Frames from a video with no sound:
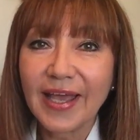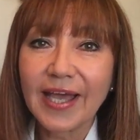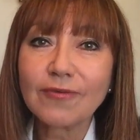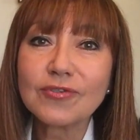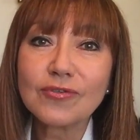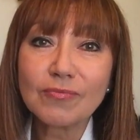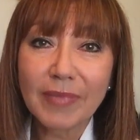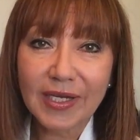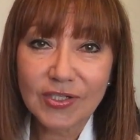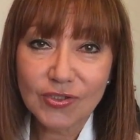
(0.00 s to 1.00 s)
how to
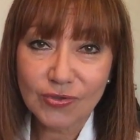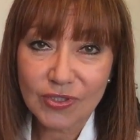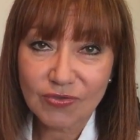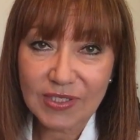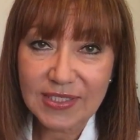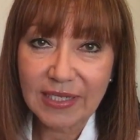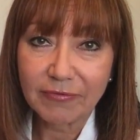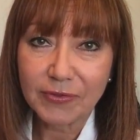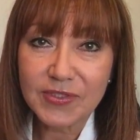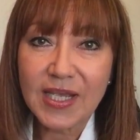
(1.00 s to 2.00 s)
manage your stress
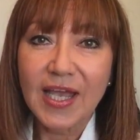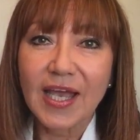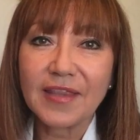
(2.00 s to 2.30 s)
levels,